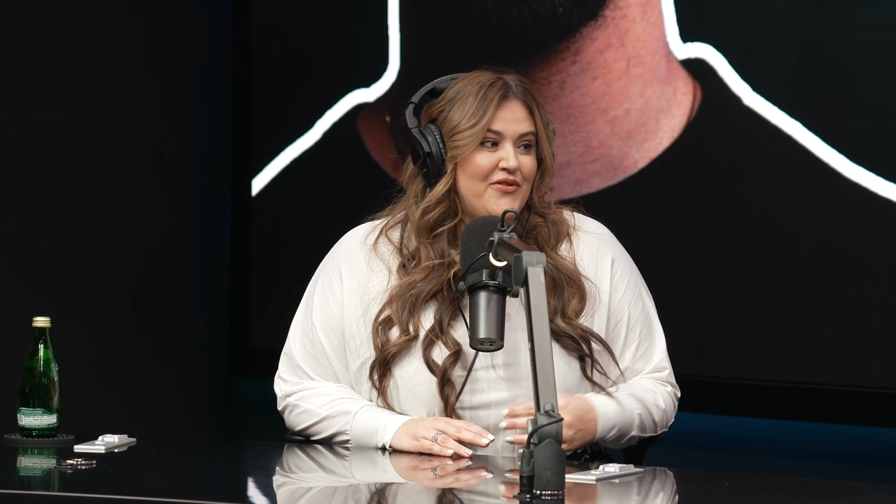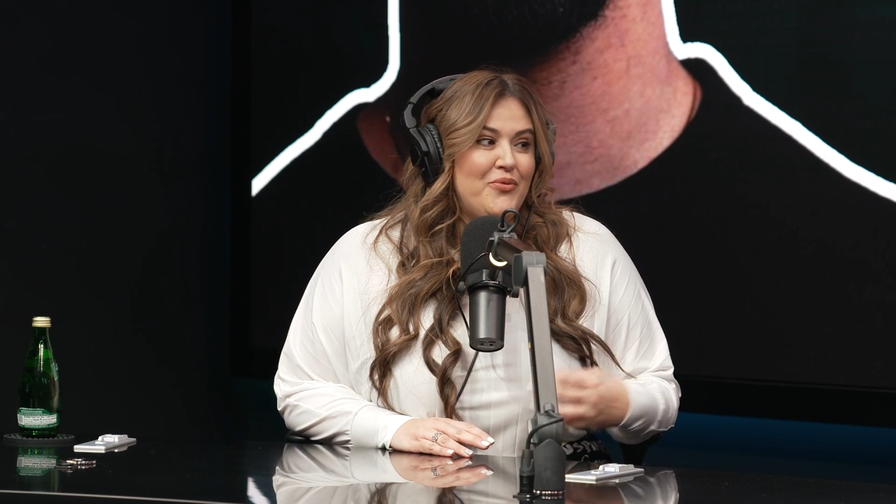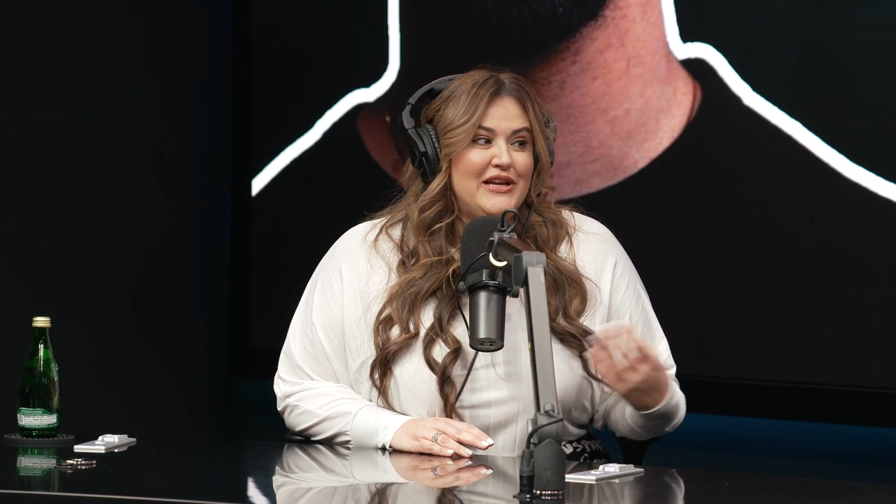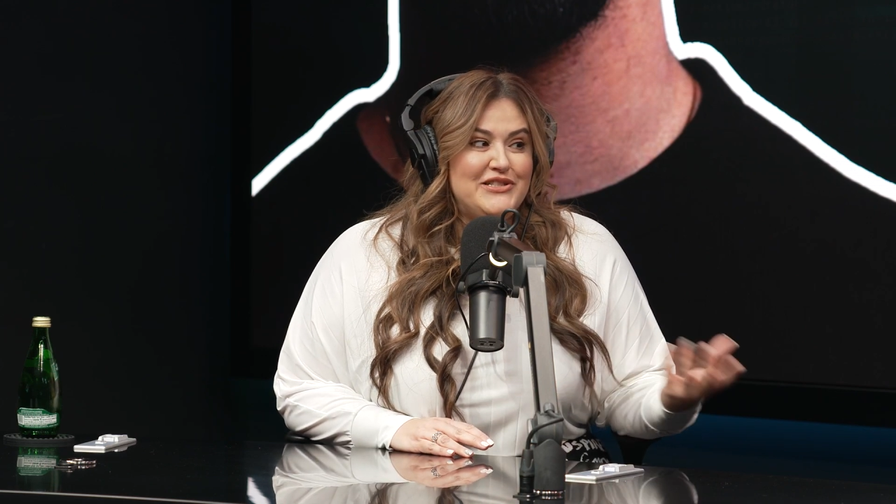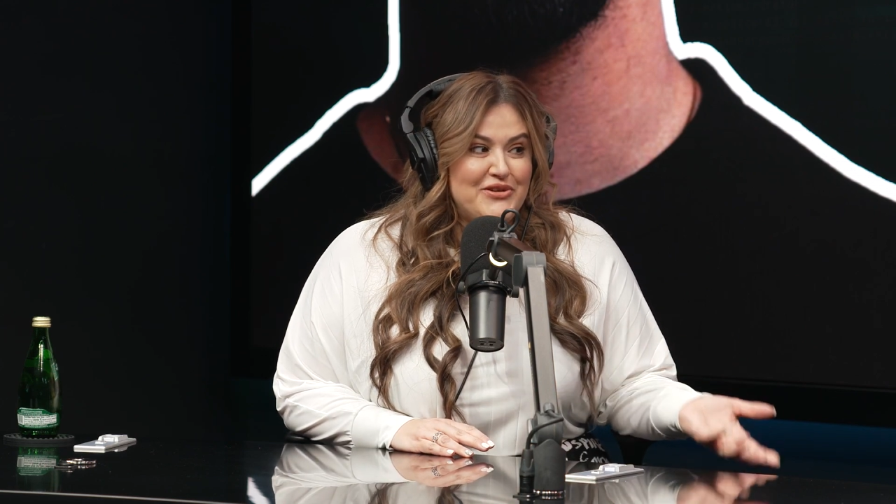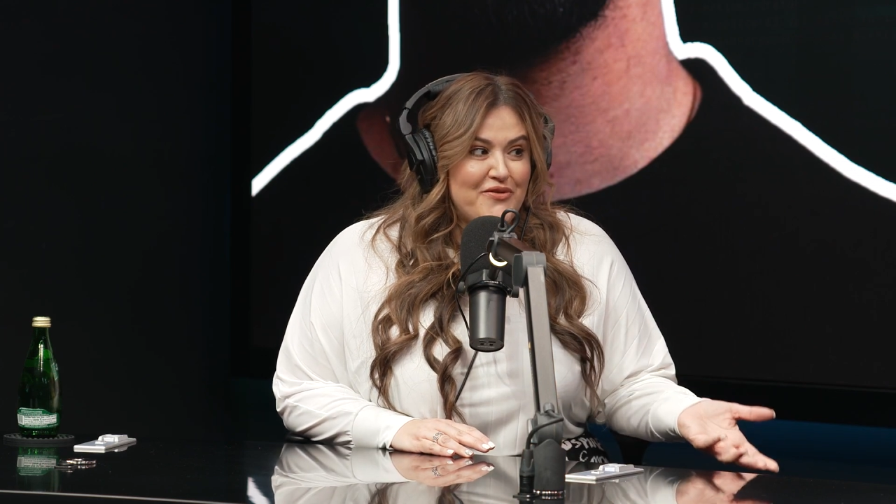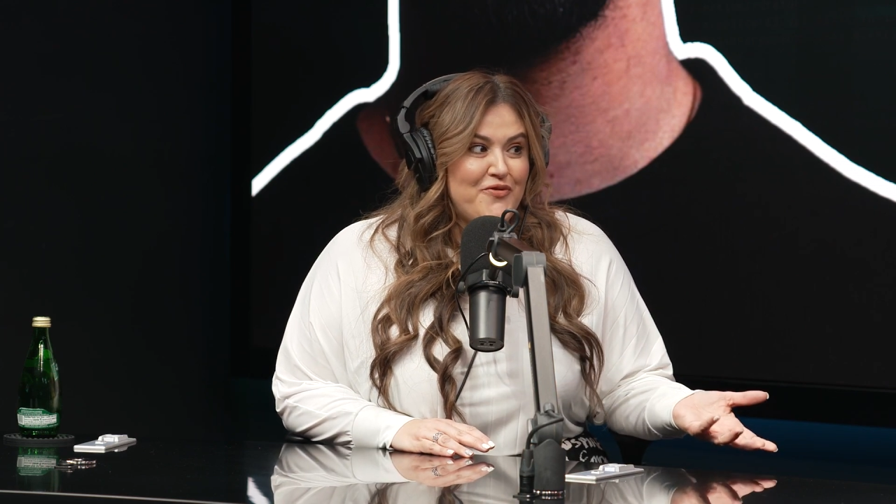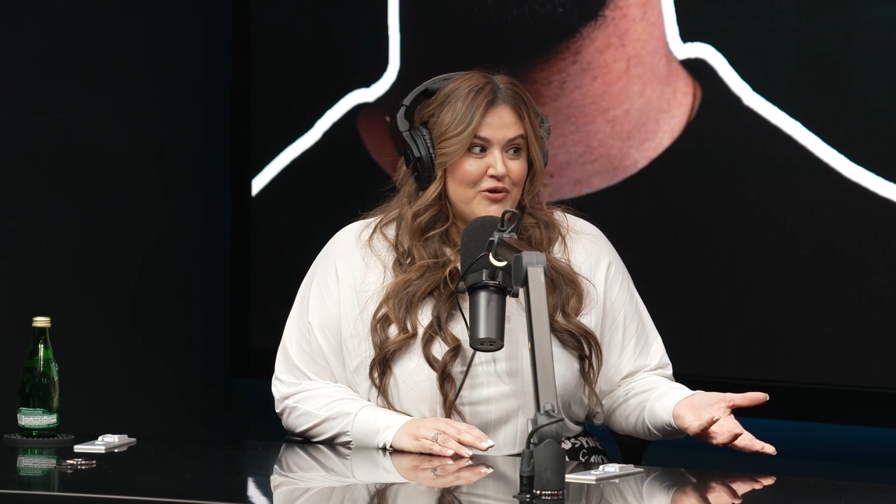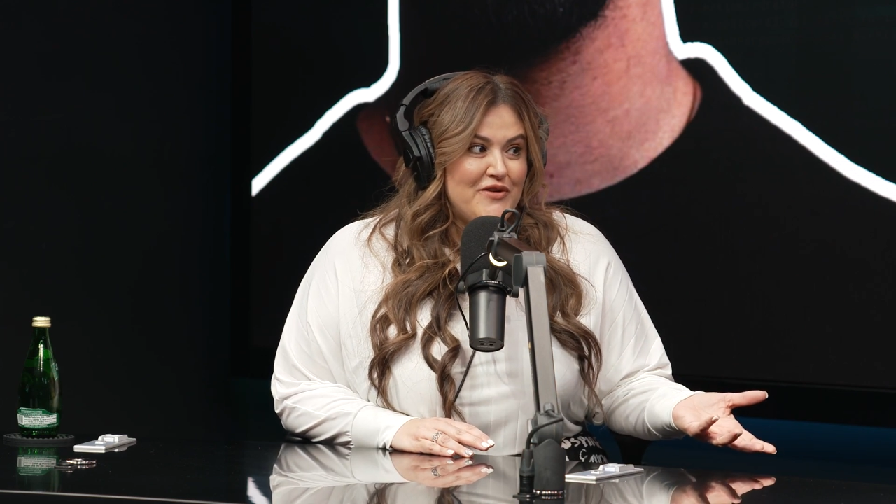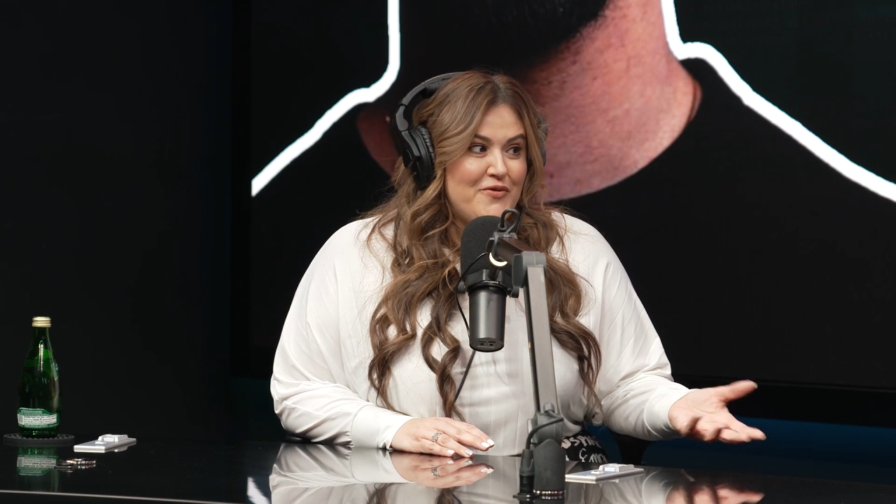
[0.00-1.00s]
to wait till you're
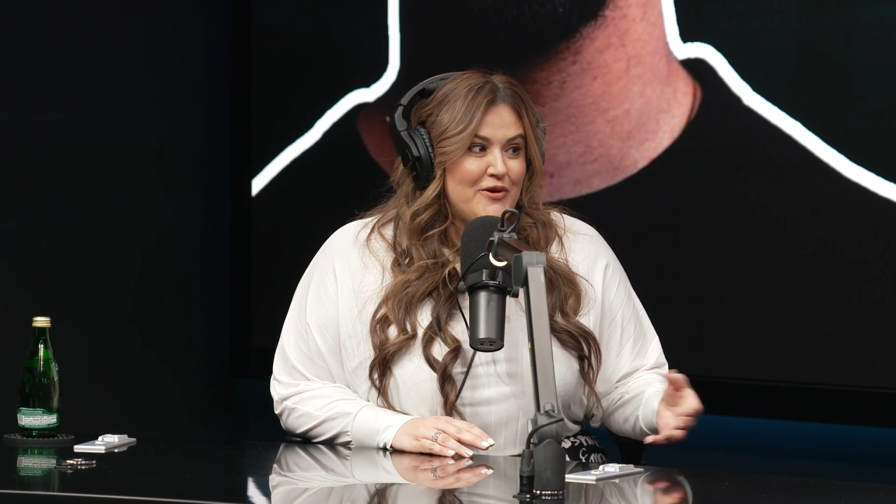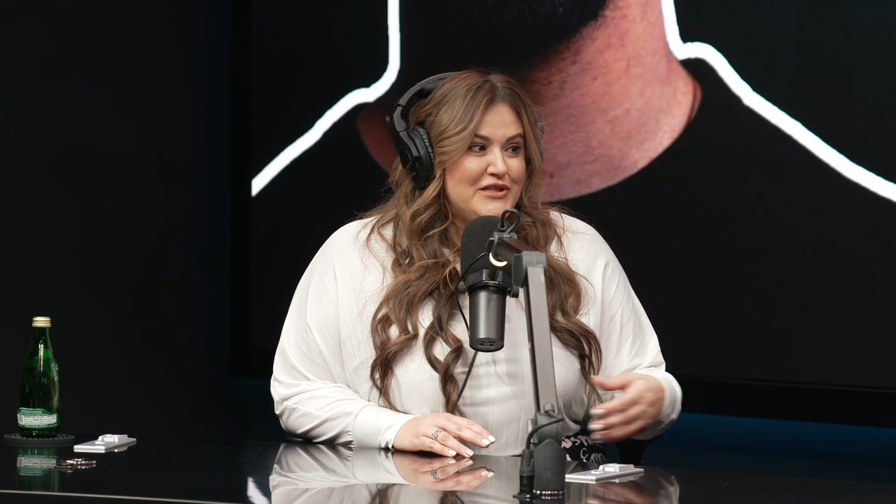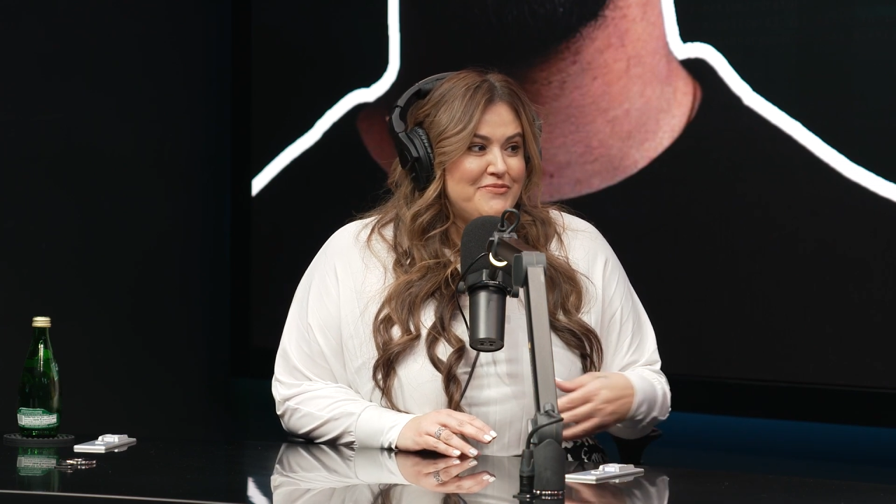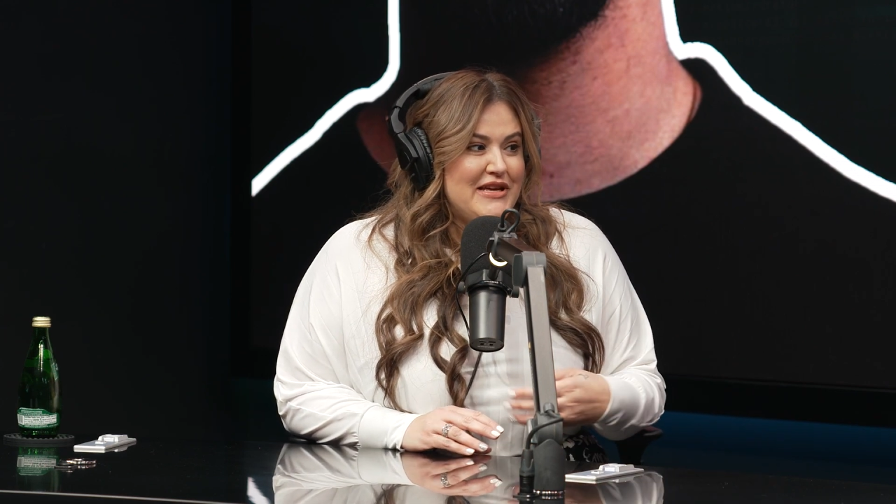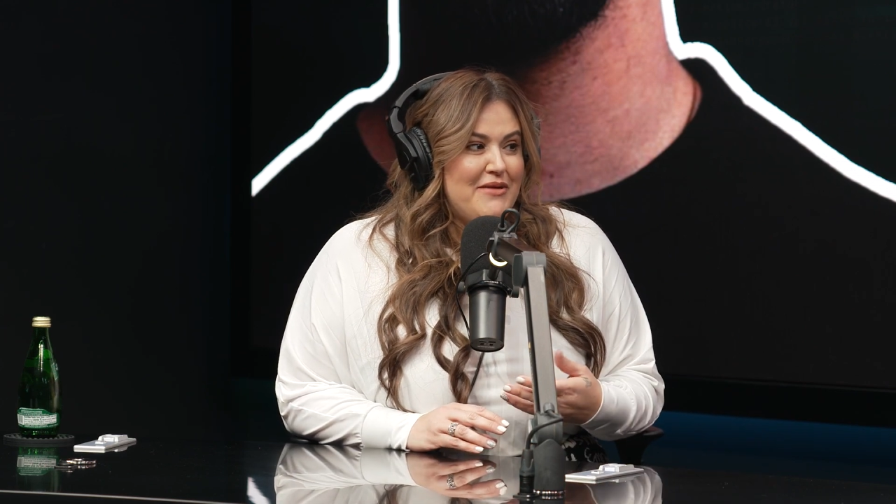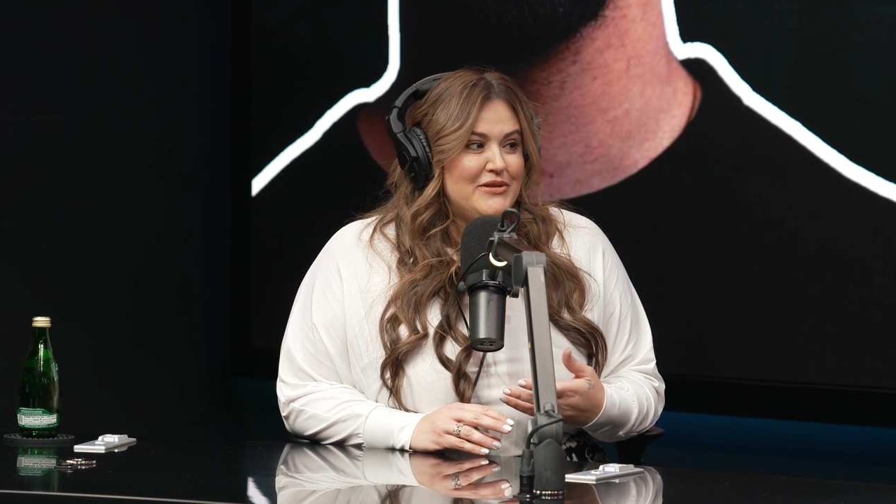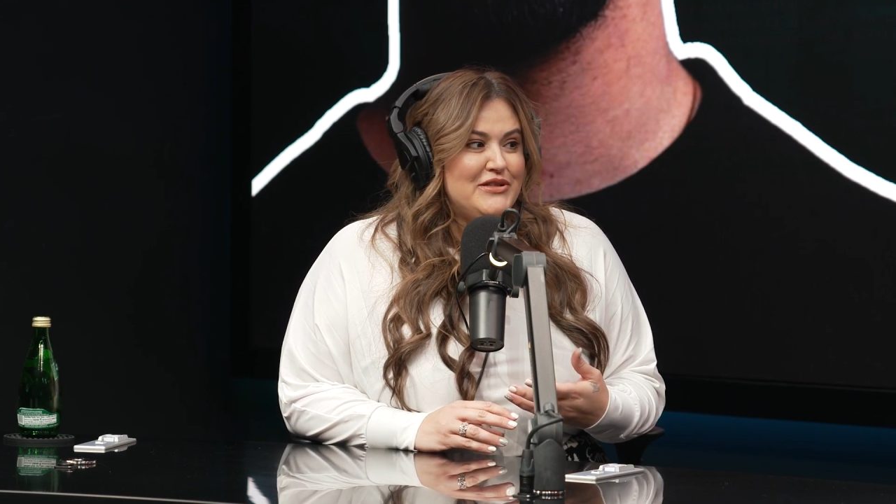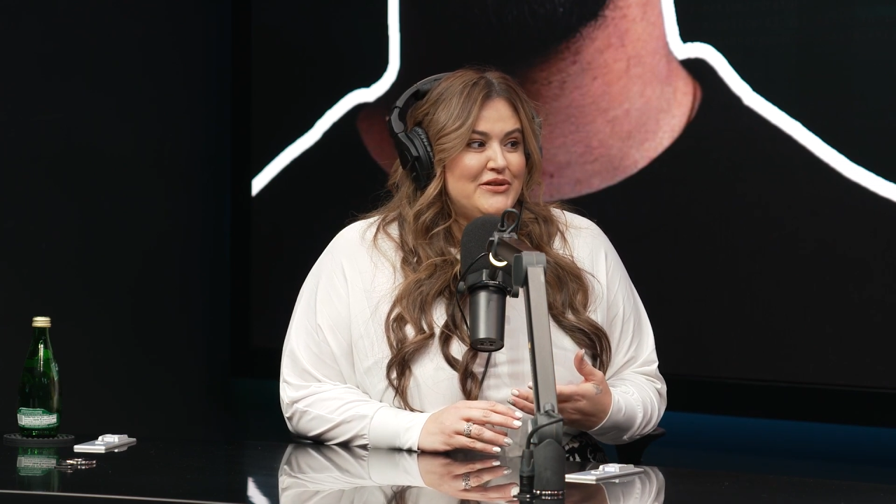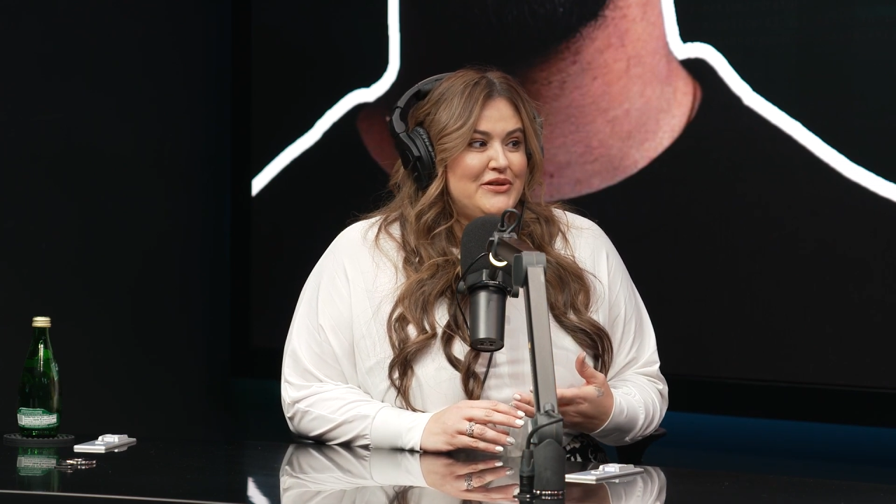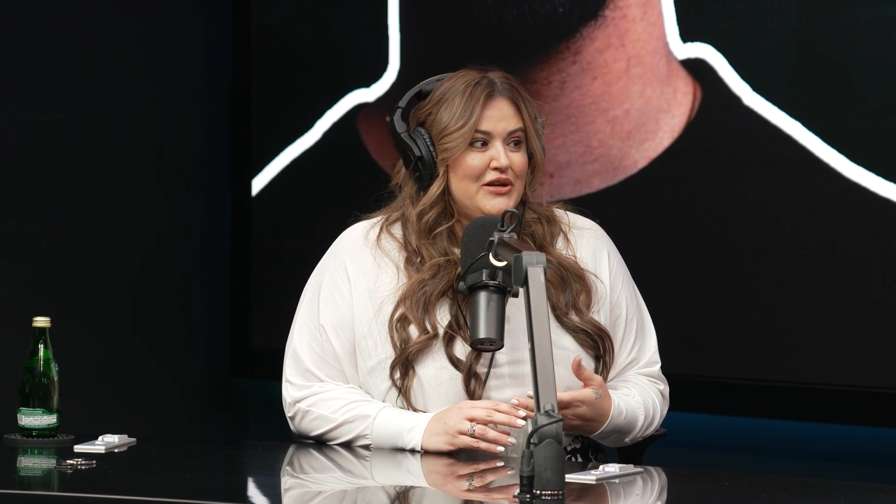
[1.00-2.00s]
44 to be able
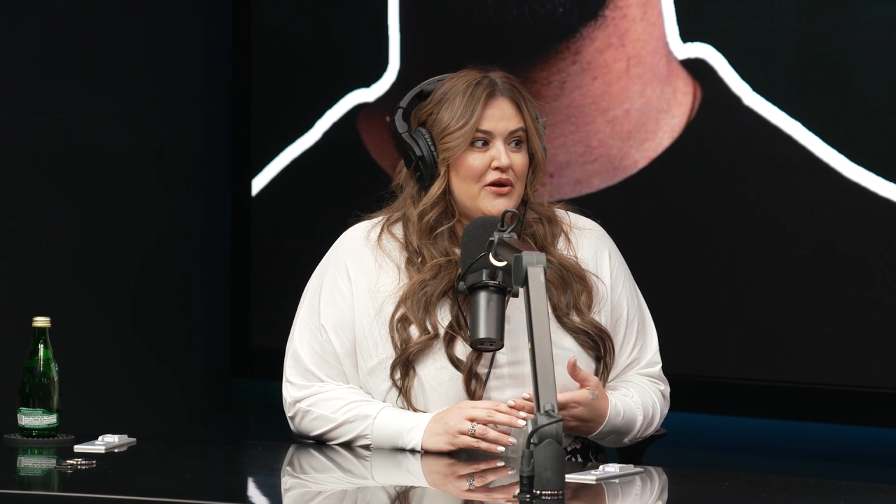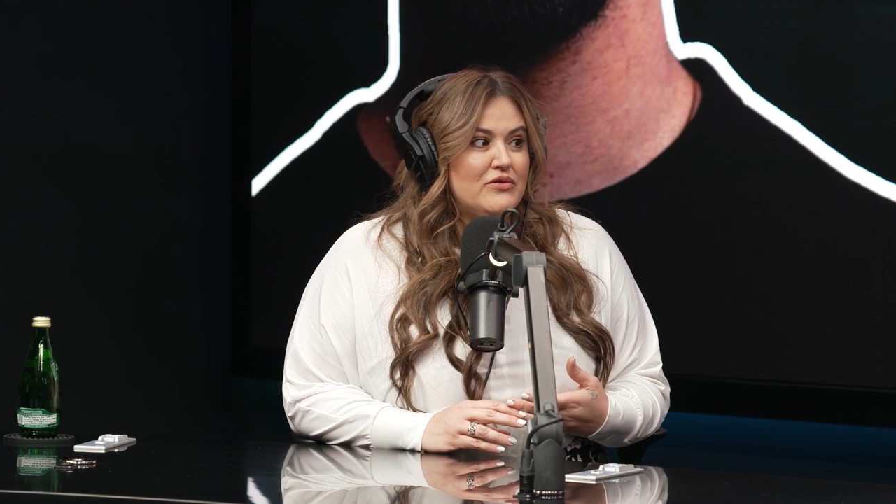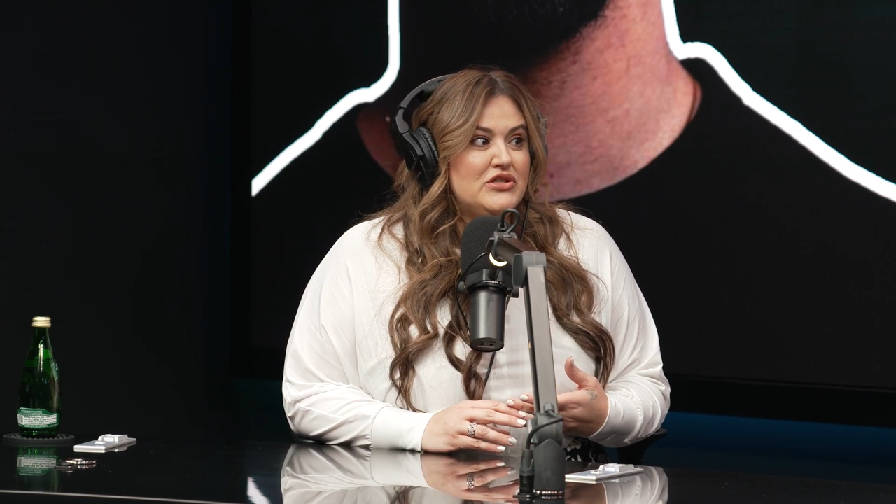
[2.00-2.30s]
to,